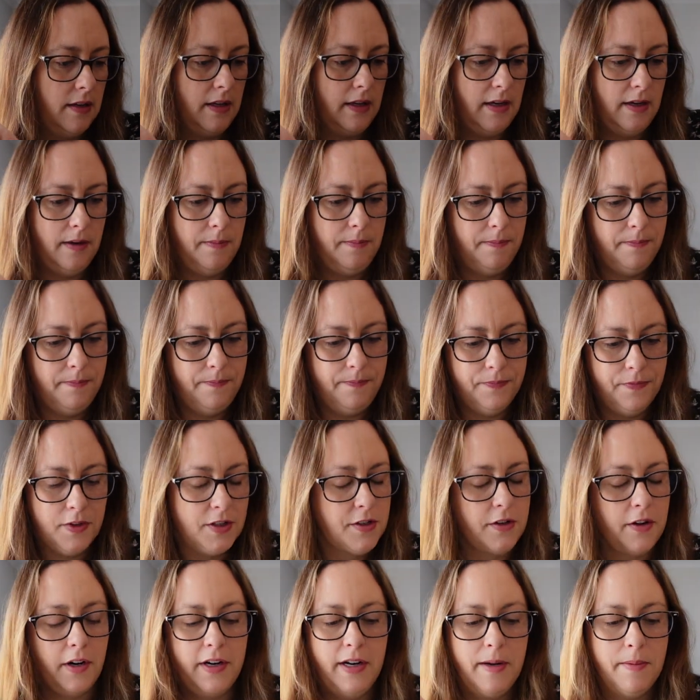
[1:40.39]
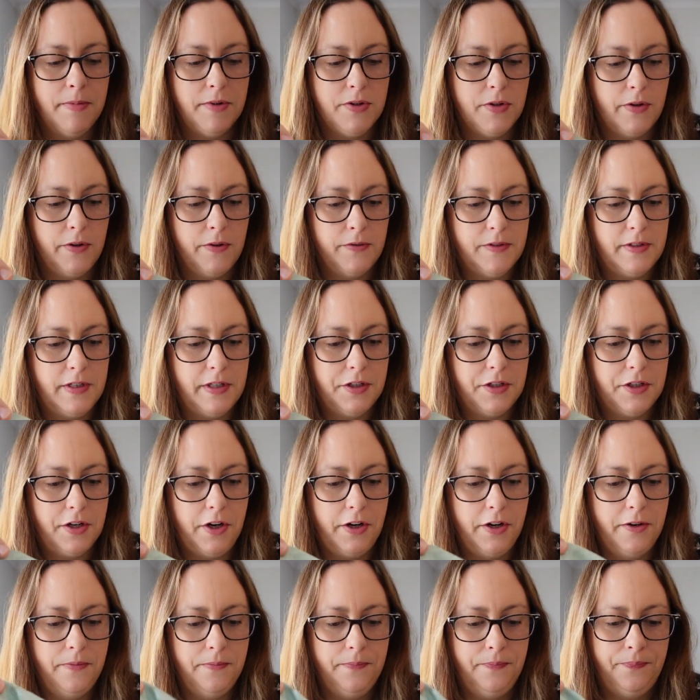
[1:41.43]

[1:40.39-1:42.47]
at number 12 Stitch Co.